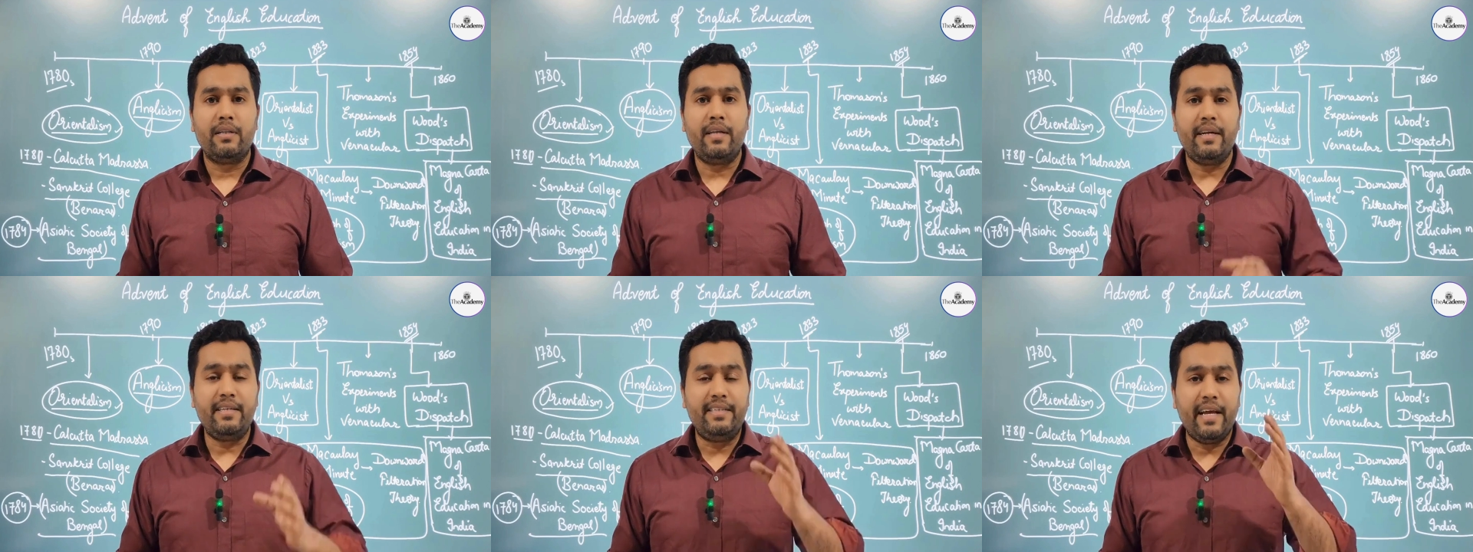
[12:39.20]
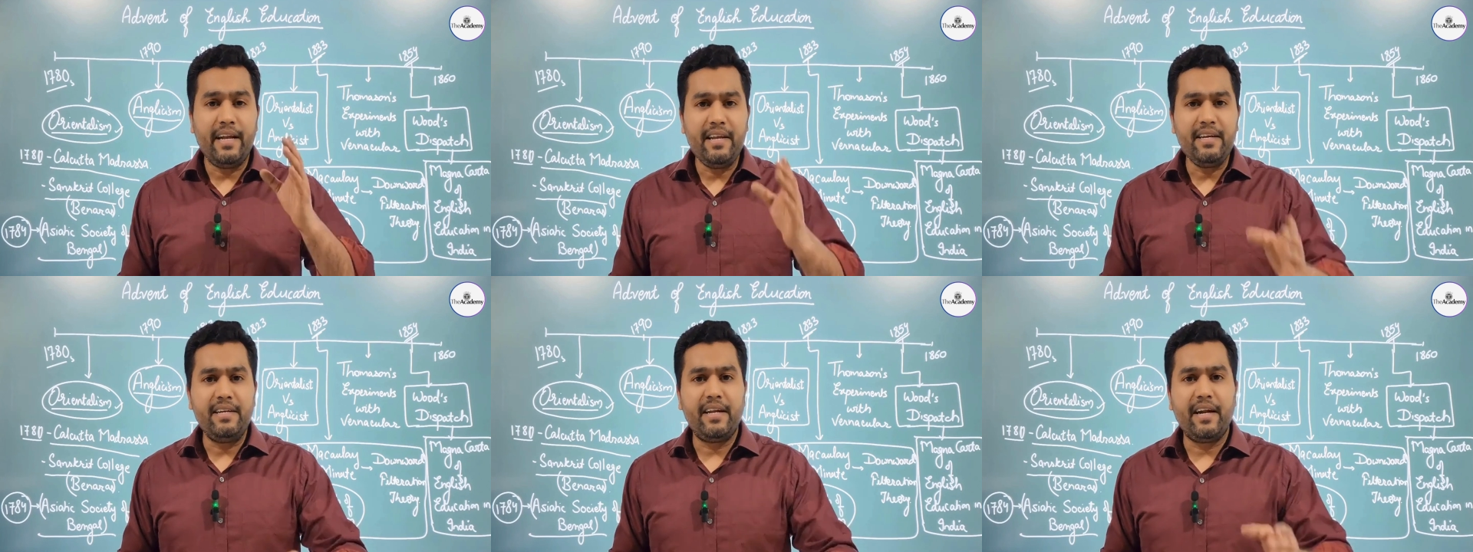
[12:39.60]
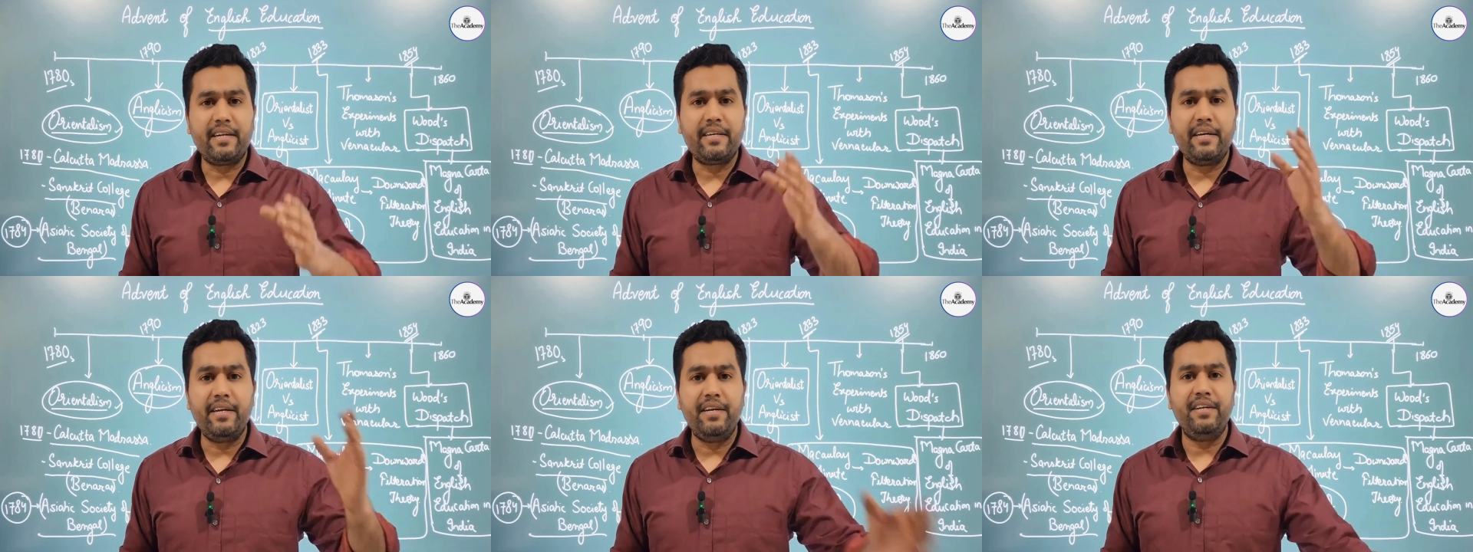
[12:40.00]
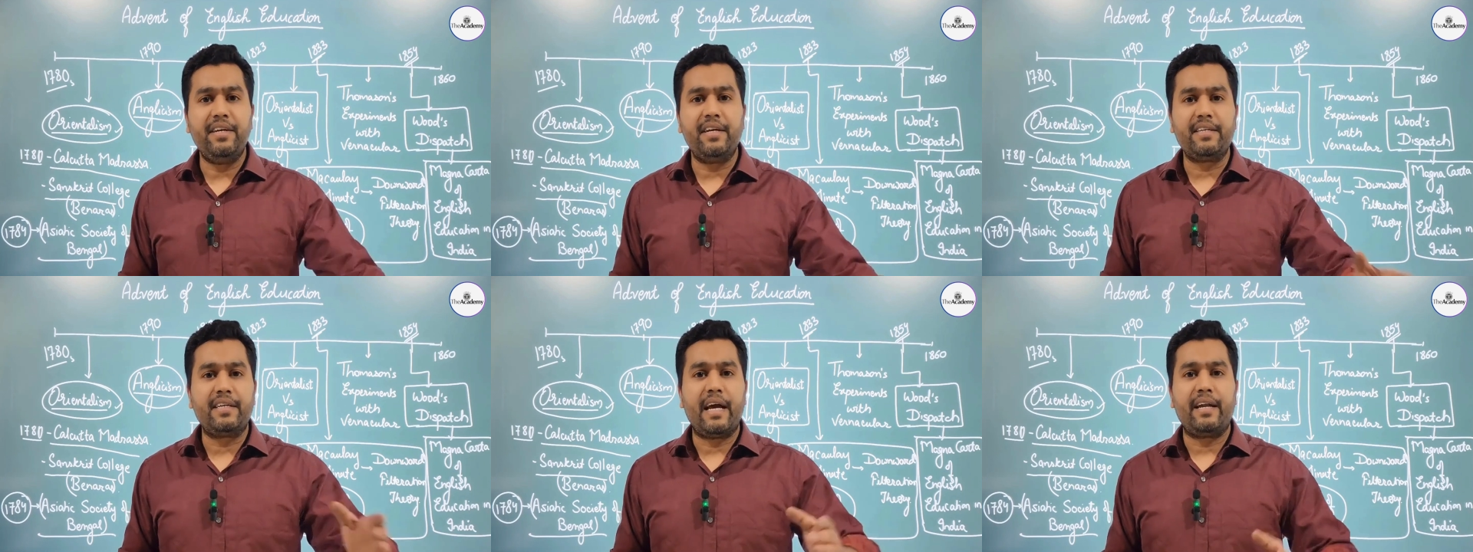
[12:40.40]
They denigrated
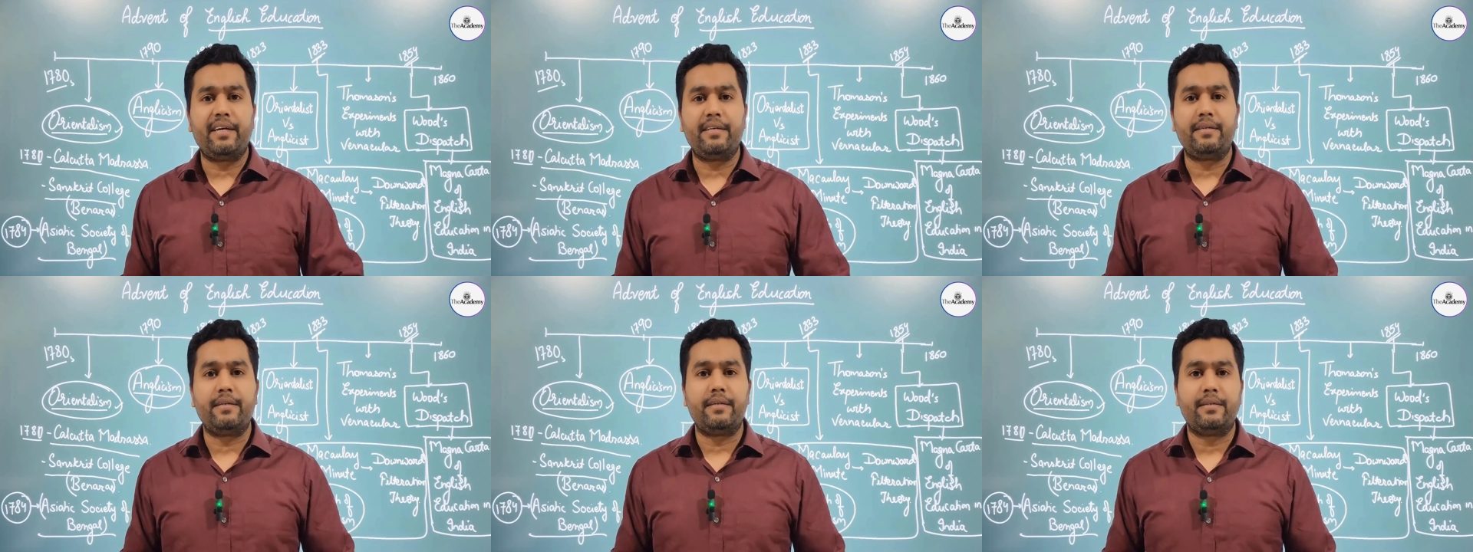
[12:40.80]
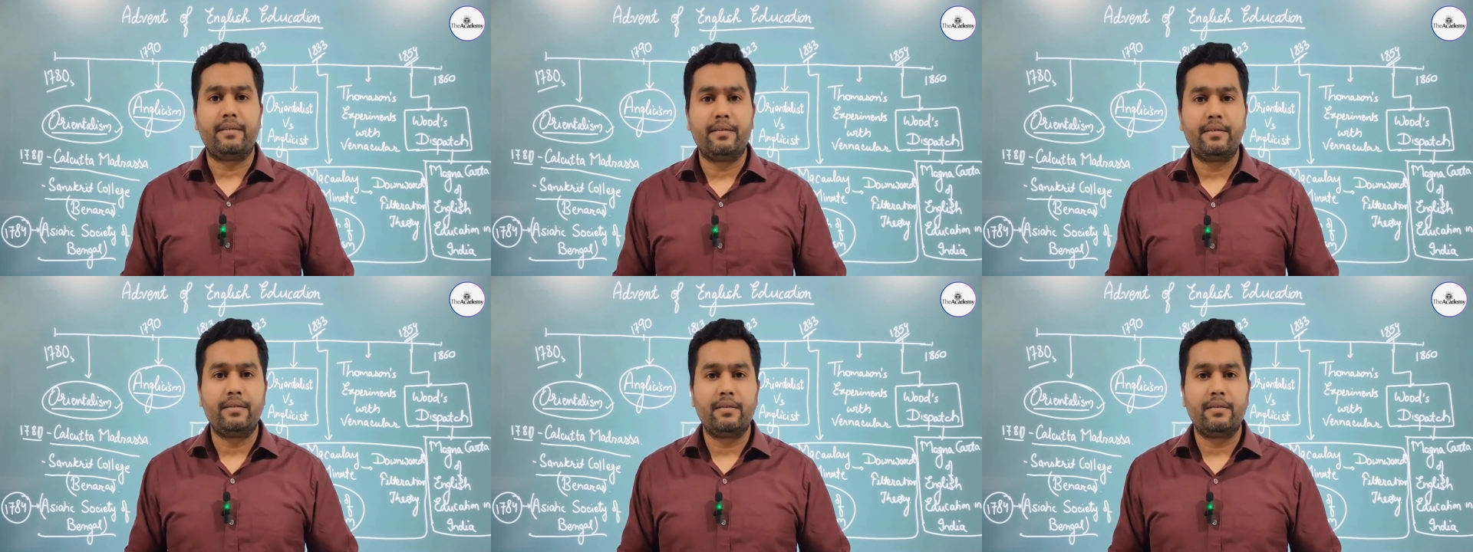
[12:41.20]
Indian character